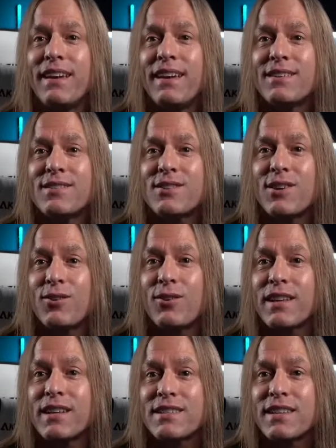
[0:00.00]
So
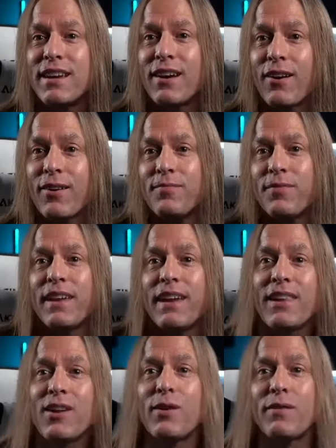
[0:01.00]
let's see here.
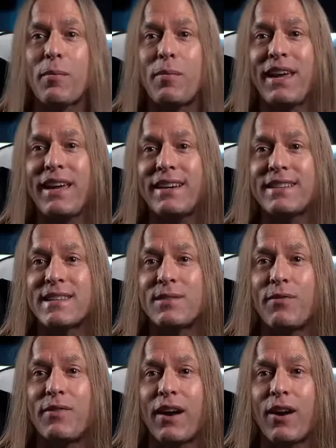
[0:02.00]
Hello, everybody. I see
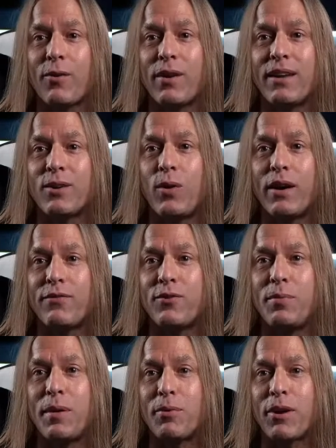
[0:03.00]
we've got already quite a few
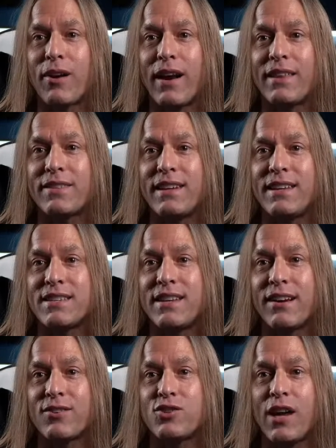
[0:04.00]
people here. Anthony's
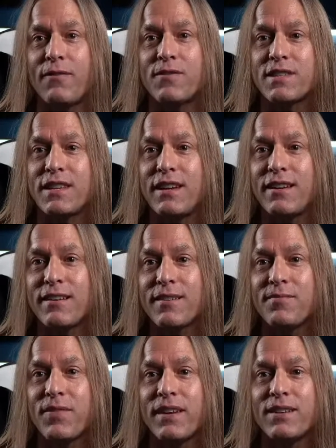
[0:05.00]
here. Jeff is here.
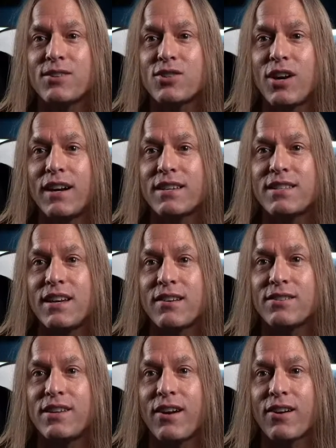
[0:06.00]
Sean is here.
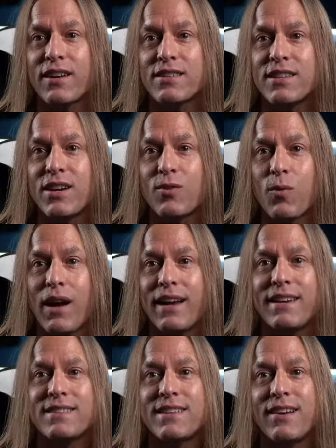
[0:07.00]
Derek is here.
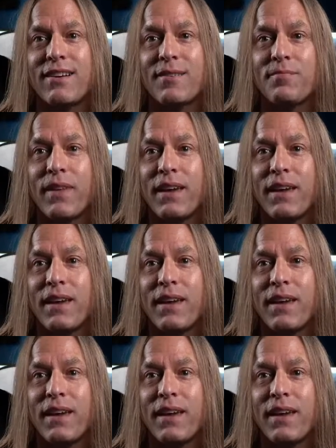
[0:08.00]
Ryan is here.